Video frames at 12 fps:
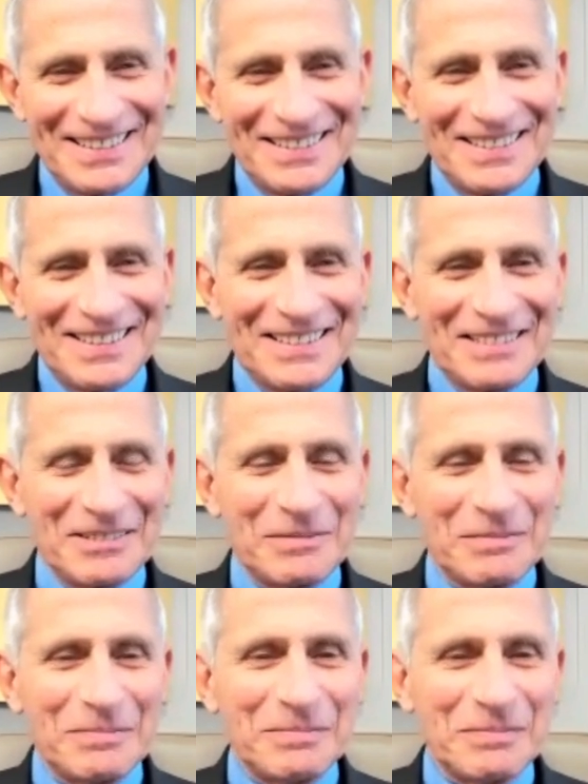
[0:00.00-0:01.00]

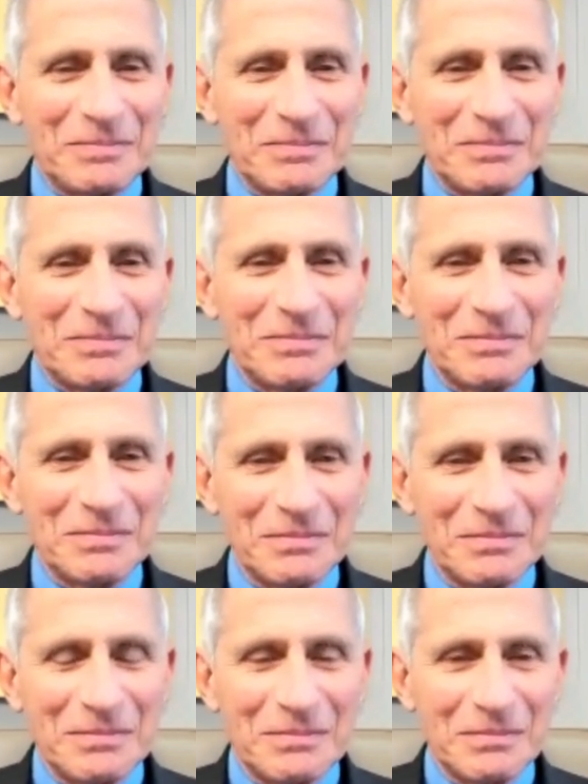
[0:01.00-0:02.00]

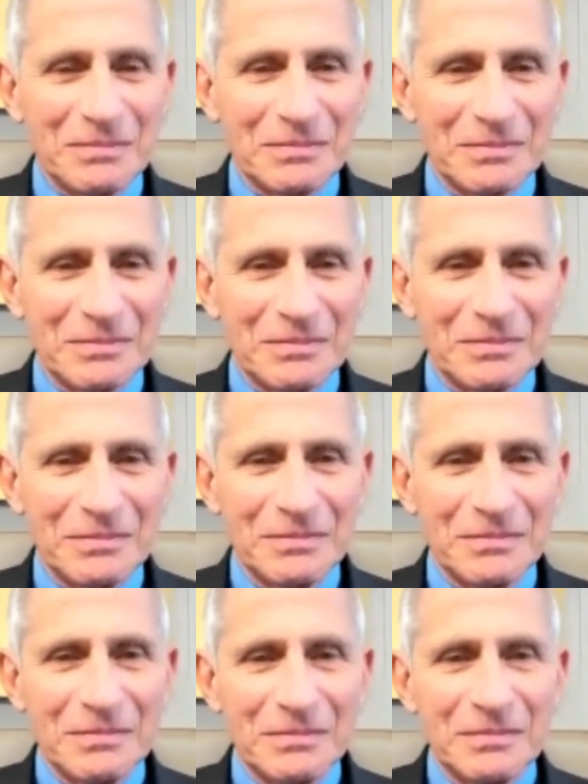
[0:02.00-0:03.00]

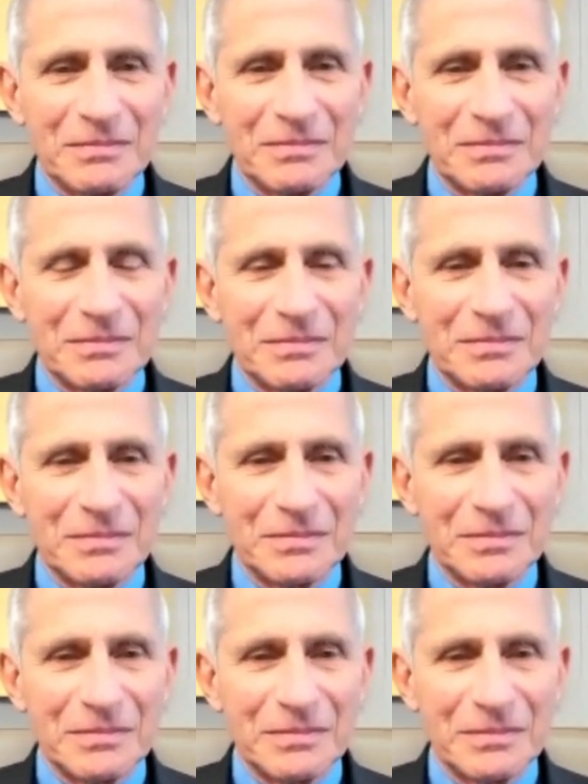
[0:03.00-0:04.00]

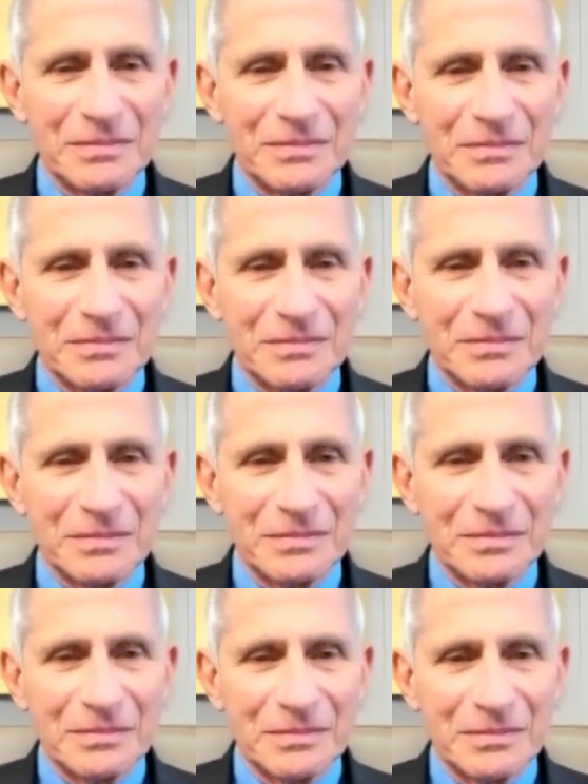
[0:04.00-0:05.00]

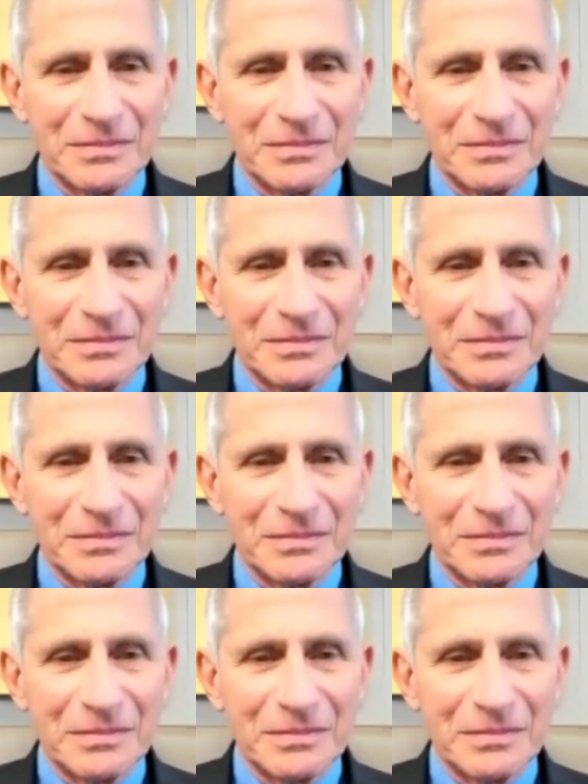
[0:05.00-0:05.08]
(silent)